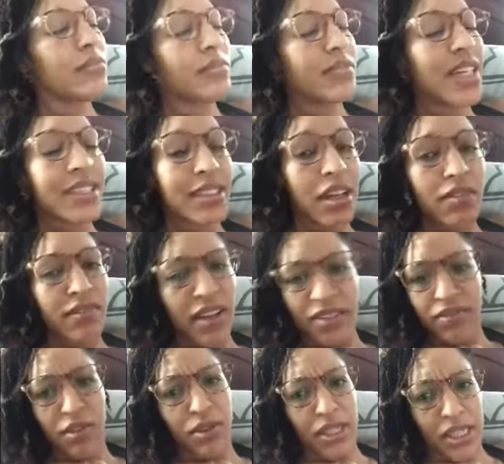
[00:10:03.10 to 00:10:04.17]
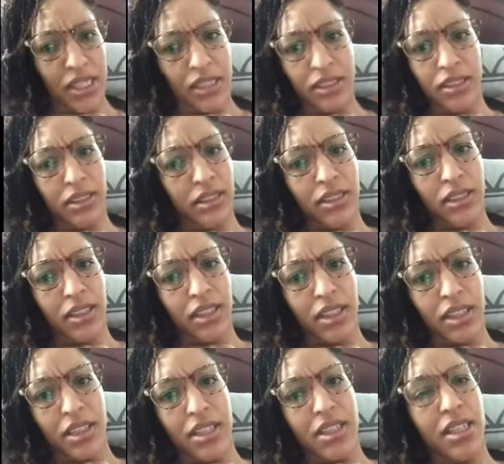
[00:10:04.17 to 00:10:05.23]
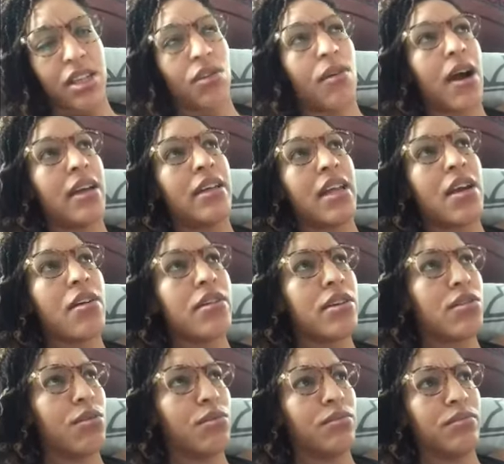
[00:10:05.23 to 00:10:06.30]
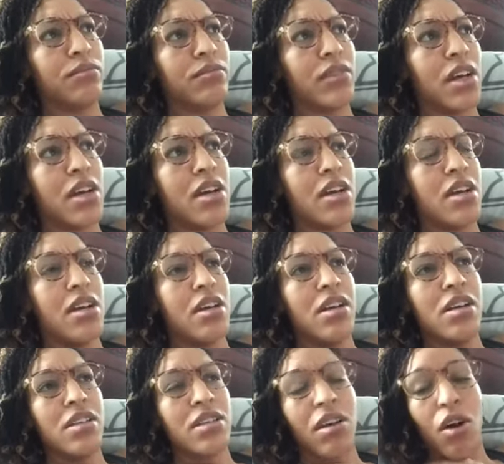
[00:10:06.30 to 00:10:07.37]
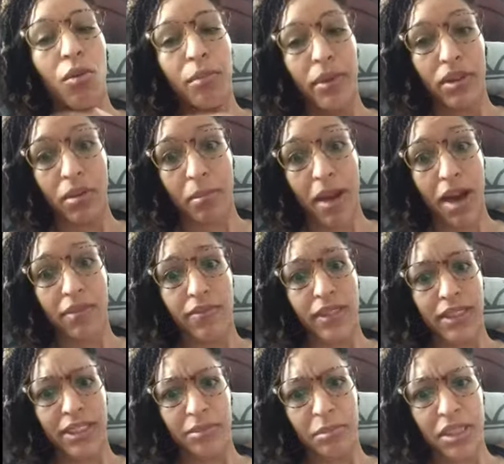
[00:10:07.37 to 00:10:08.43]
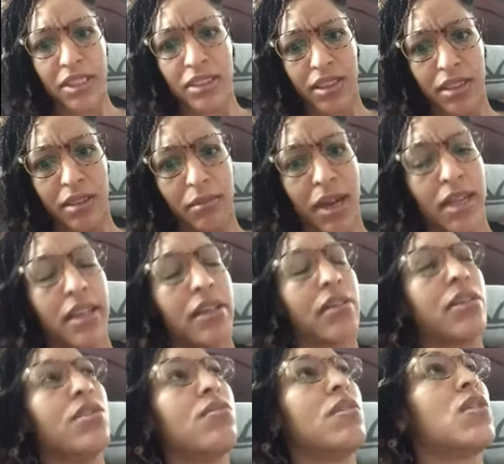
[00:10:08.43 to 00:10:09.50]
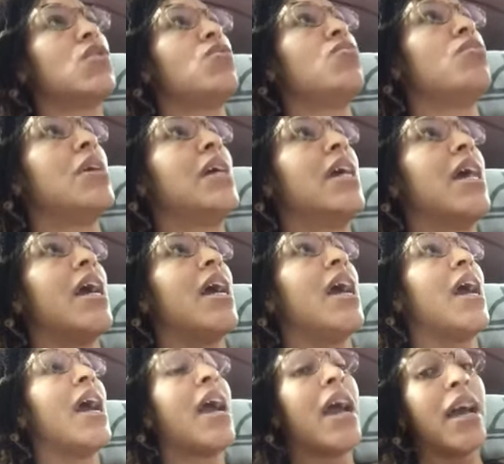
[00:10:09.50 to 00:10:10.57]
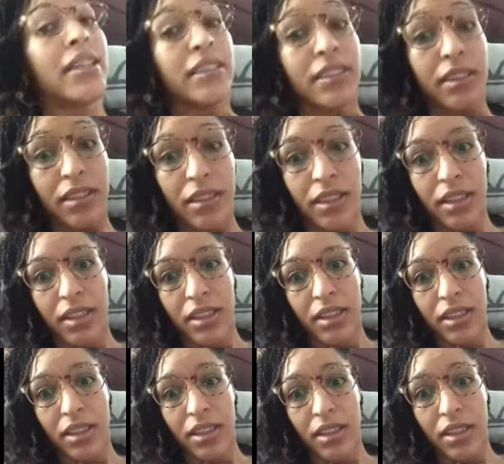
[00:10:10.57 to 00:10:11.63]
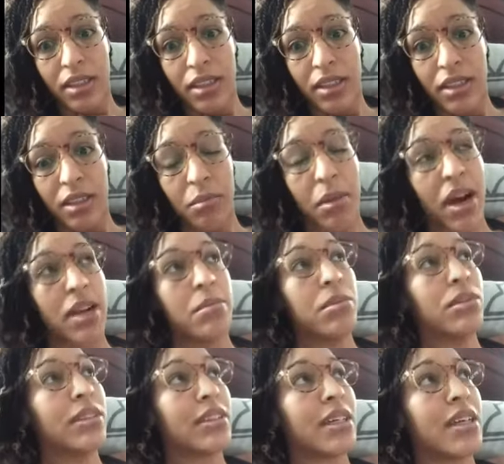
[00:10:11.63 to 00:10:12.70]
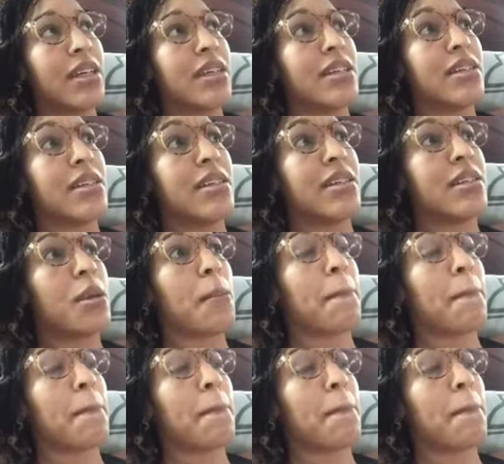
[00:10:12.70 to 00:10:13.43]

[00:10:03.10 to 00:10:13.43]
that's how faithful he is. So I dare you to open your mouth and speak to him. I dare you to ask. The Bible says,